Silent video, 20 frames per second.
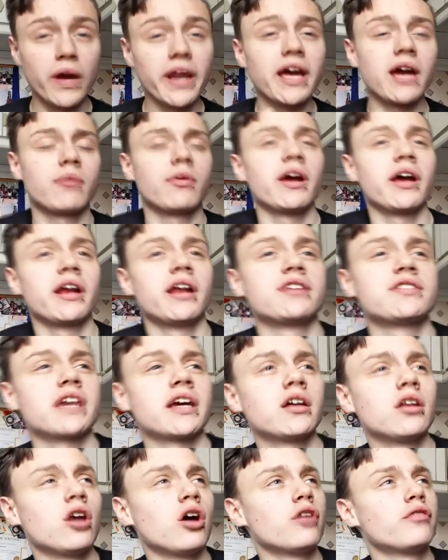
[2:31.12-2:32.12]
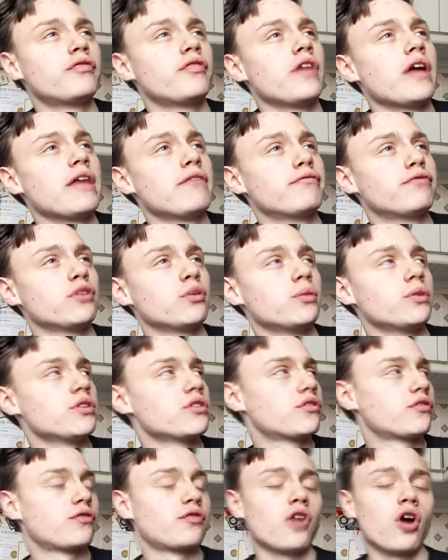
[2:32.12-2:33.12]
When I am writing, I take a lot of
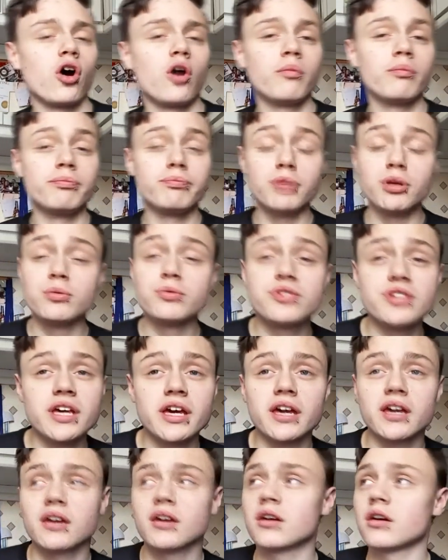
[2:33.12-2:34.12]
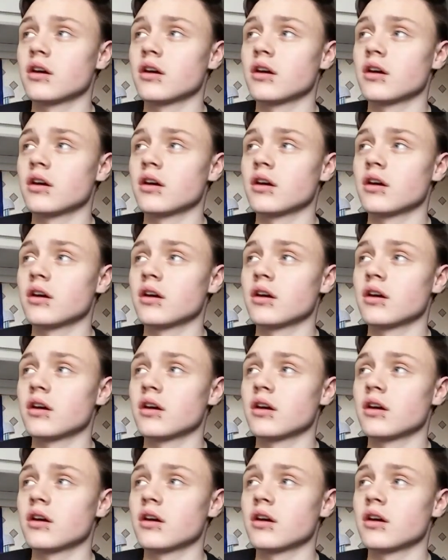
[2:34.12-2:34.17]
influence from music,